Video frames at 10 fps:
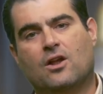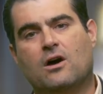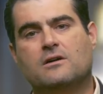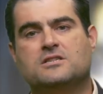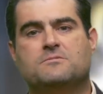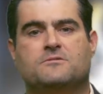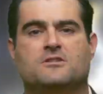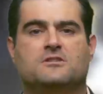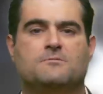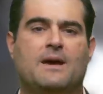long
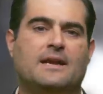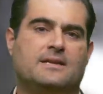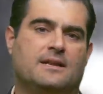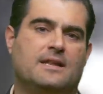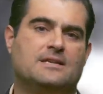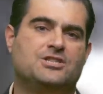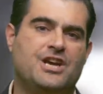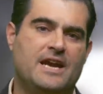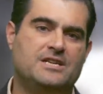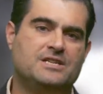suspected that
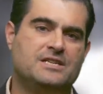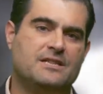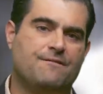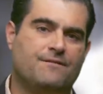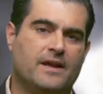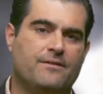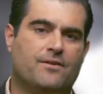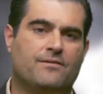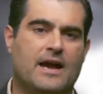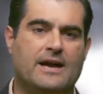changes in the
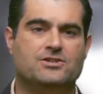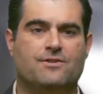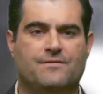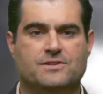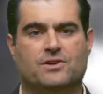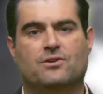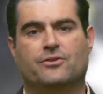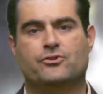flavor of astrophysical